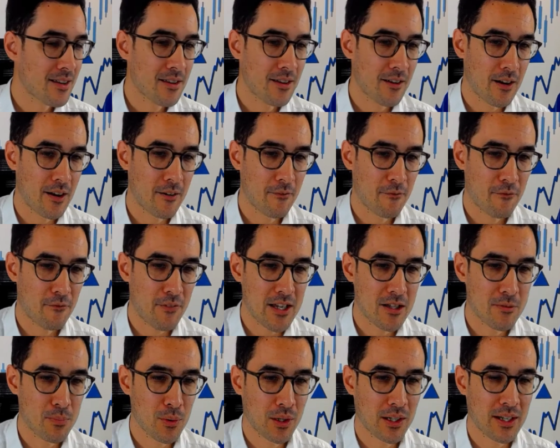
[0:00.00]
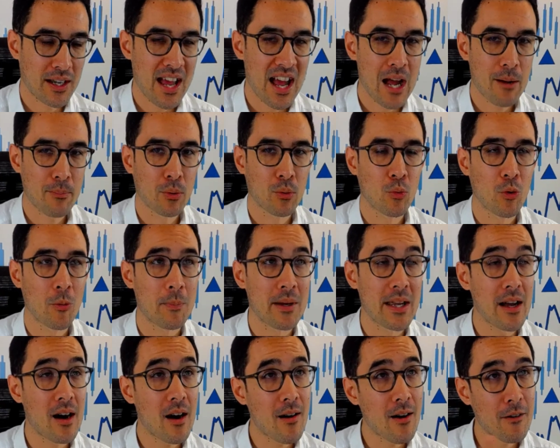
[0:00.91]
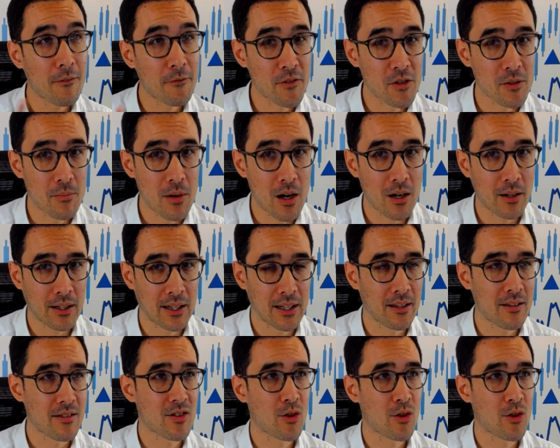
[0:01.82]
Facebook and Apple will be after market,